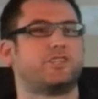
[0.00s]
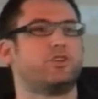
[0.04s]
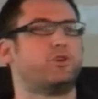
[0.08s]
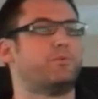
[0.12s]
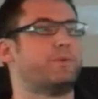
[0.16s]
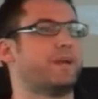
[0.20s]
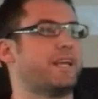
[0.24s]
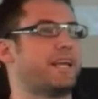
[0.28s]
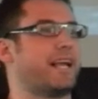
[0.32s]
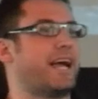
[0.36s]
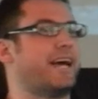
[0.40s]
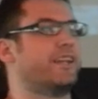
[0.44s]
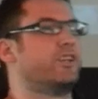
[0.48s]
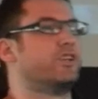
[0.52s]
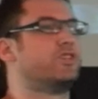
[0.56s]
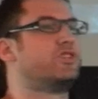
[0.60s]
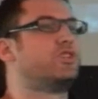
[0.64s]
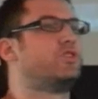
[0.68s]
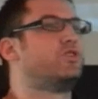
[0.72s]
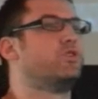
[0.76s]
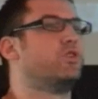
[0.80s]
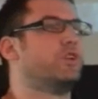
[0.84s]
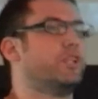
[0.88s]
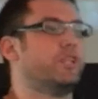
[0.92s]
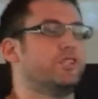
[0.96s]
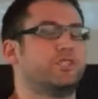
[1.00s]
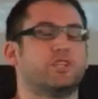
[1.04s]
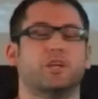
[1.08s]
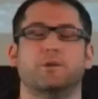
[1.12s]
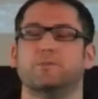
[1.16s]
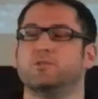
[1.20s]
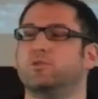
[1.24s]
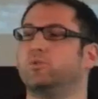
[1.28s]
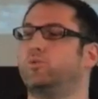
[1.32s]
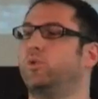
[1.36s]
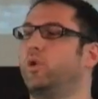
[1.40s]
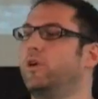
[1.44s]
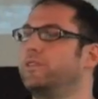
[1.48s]
still being understood in
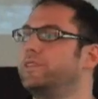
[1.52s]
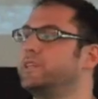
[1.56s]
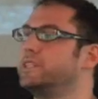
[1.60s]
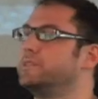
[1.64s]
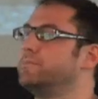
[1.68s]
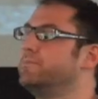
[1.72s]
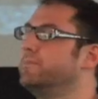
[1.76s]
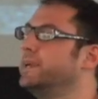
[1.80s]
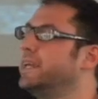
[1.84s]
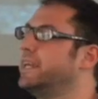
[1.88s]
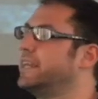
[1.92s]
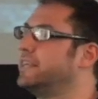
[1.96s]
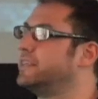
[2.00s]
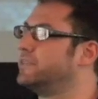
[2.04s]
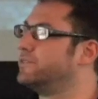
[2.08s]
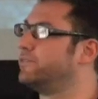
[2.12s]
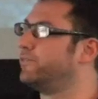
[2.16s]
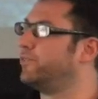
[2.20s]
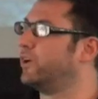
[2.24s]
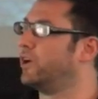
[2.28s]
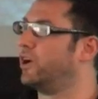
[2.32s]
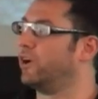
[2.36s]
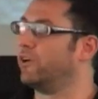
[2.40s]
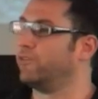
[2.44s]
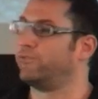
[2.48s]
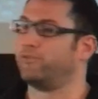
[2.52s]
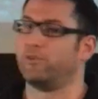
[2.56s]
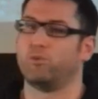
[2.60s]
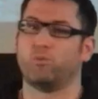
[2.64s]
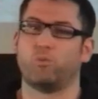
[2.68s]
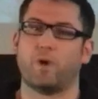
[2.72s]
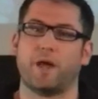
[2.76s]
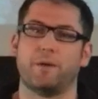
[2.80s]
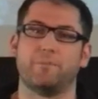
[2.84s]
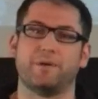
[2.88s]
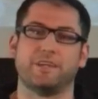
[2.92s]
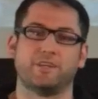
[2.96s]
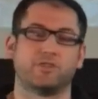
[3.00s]
terms of what this means for
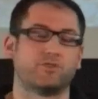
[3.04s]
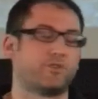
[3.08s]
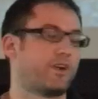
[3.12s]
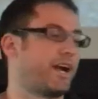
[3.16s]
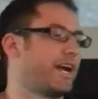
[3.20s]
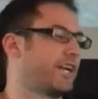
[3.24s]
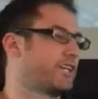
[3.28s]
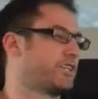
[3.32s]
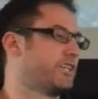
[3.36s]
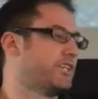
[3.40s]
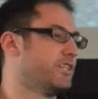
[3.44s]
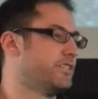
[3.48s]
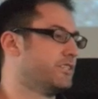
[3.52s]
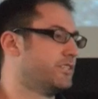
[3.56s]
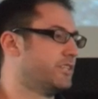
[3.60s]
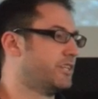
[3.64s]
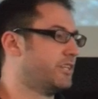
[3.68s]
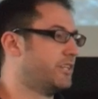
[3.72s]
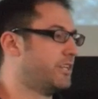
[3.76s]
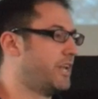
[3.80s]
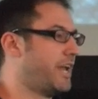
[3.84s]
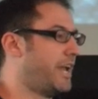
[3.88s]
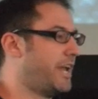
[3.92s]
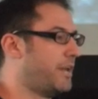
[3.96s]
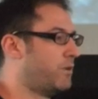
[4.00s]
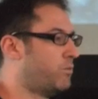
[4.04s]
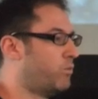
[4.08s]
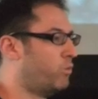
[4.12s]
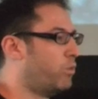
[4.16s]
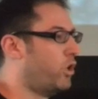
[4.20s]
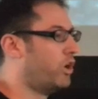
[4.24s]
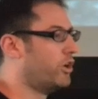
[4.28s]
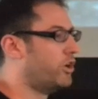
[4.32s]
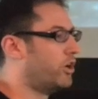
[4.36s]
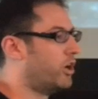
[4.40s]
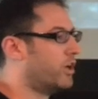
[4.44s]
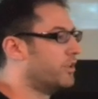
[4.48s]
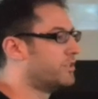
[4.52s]
web interactions and
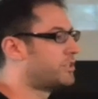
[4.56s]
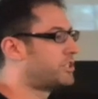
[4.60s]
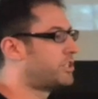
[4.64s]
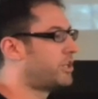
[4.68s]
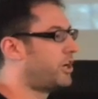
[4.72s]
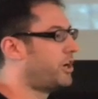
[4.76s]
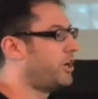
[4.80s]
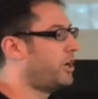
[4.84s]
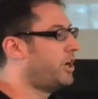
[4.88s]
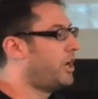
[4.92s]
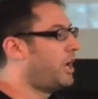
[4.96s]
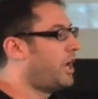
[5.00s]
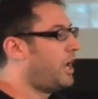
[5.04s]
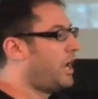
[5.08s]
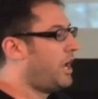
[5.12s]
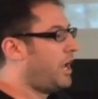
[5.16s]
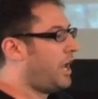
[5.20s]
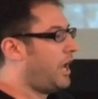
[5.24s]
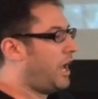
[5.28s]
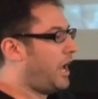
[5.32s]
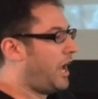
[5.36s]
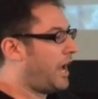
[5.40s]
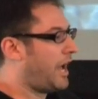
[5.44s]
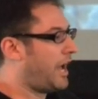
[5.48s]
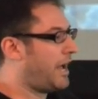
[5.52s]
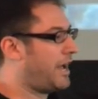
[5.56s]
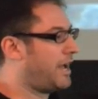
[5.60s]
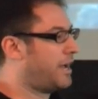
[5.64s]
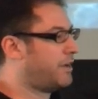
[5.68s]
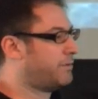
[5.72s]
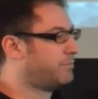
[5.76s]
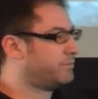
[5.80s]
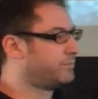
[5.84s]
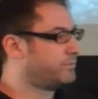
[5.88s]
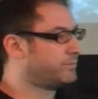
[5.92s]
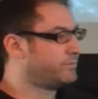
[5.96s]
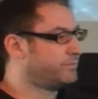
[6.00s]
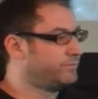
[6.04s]
whatnot. So what